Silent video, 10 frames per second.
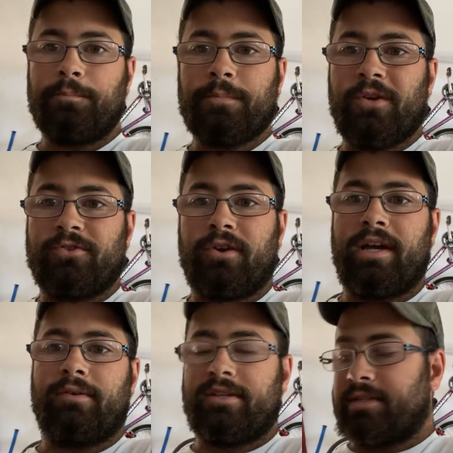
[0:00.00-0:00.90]
So
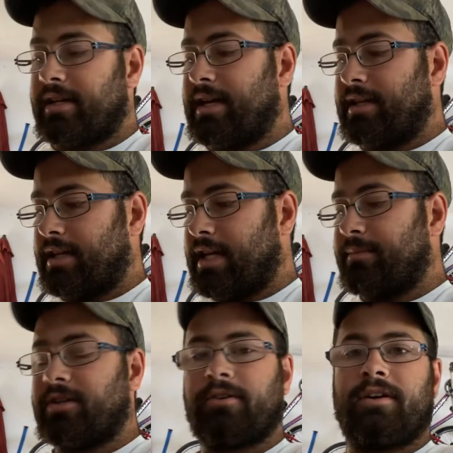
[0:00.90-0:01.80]
anyways, I kind of came
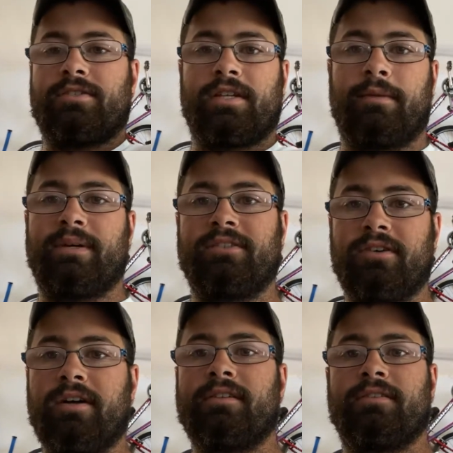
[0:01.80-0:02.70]
across, and I've been
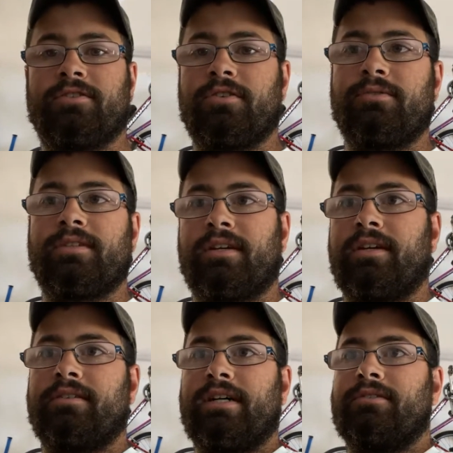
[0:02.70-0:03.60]
talking to Shoot to
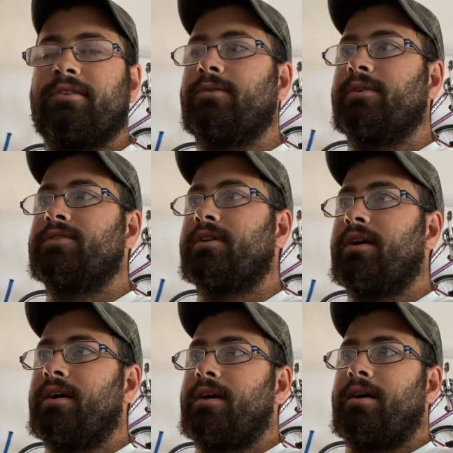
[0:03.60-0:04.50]
Kill Outdoors.
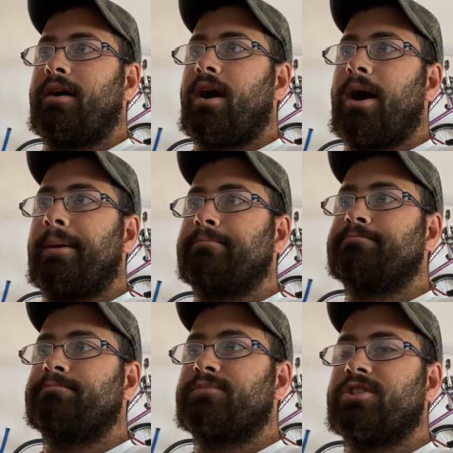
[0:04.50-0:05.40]

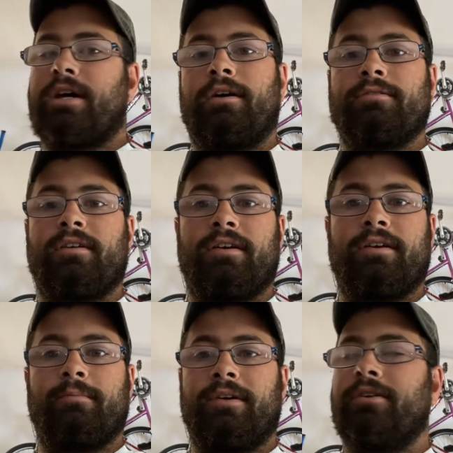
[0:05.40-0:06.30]
Shout out to
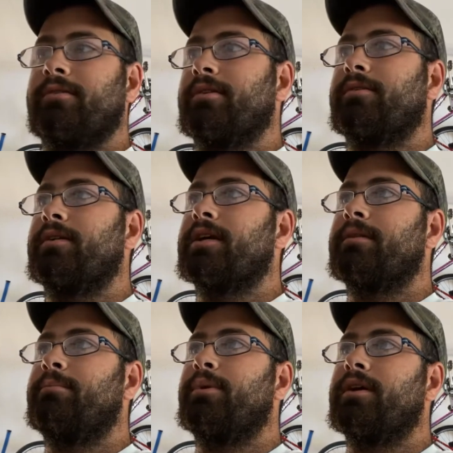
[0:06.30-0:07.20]
him here real quick.
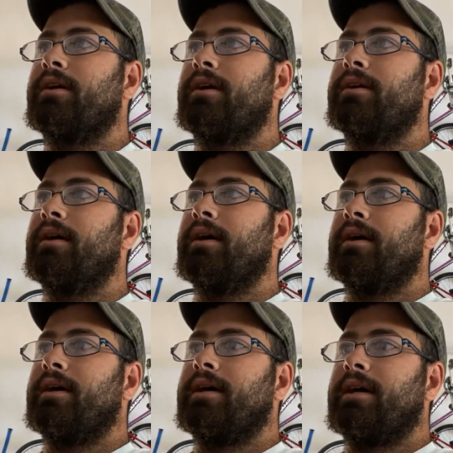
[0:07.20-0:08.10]
But
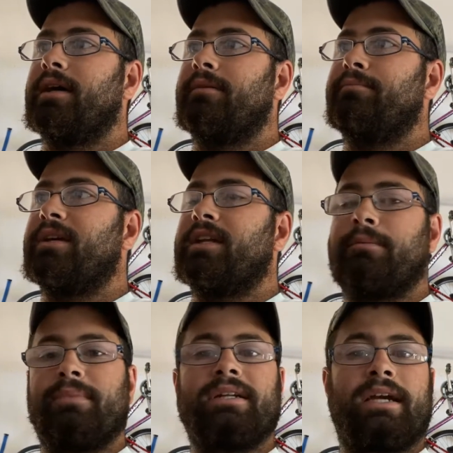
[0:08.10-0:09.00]
me and
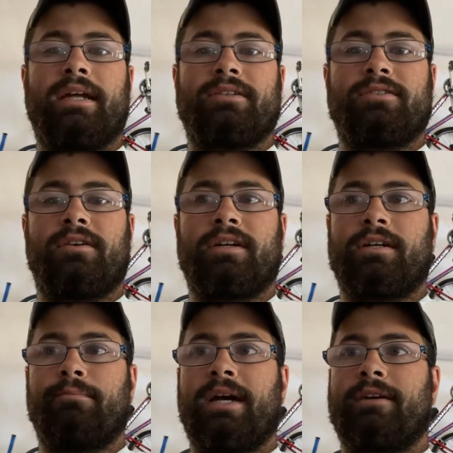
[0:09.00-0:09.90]
him been kind of
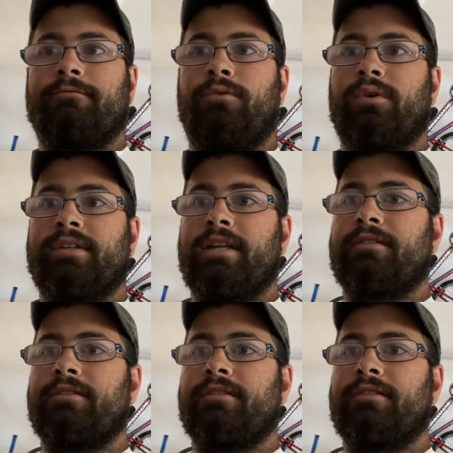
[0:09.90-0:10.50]
talking back and forth on the